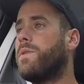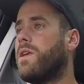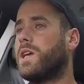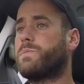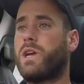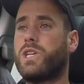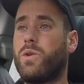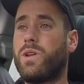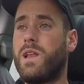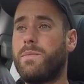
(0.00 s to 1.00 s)
especially
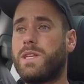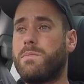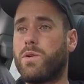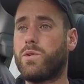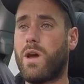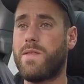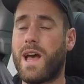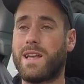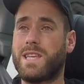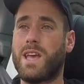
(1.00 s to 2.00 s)
on a limited model like
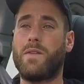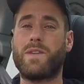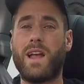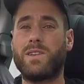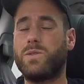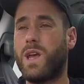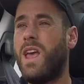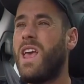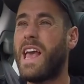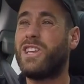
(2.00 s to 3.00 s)
that, saying I've cancelled it.
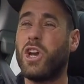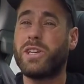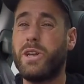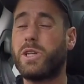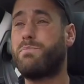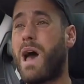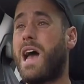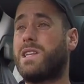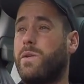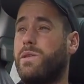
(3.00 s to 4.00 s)
It just looks
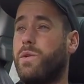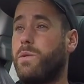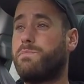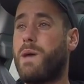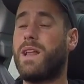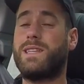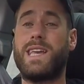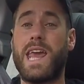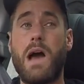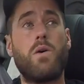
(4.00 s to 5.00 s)
bad. So I thought it was better to
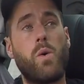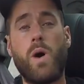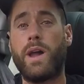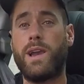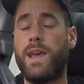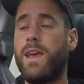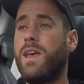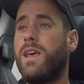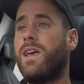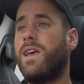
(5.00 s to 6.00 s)
get out quietly
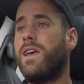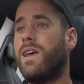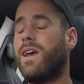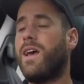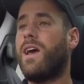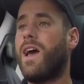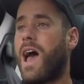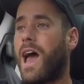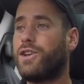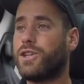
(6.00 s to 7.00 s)

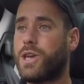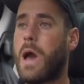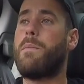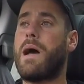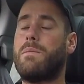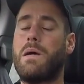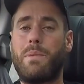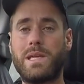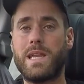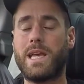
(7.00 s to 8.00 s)
and just go about my
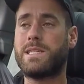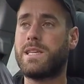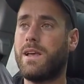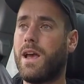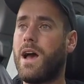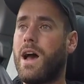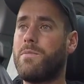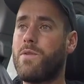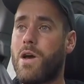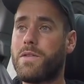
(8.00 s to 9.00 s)
business,
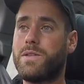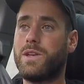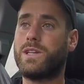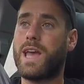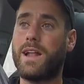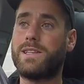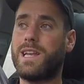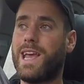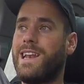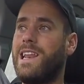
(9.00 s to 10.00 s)
rather than
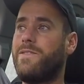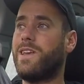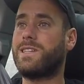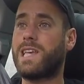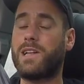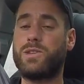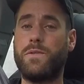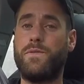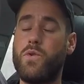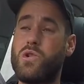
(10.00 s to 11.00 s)
cancelling it and leaving it sat on a
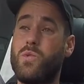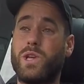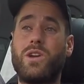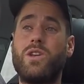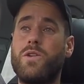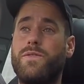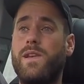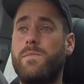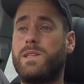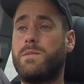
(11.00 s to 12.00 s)
forecourt, which I know for
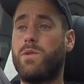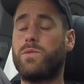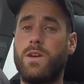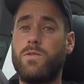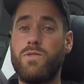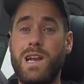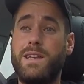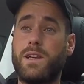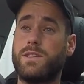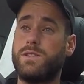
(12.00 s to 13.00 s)
limited models really
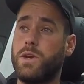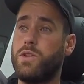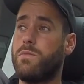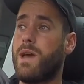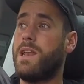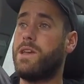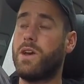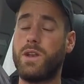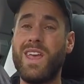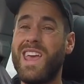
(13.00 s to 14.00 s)
doesn't do them any
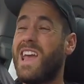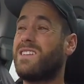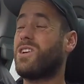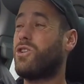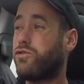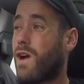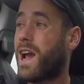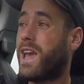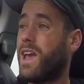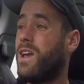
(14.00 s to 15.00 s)
good. It's a
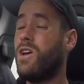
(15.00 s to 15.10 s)
cracking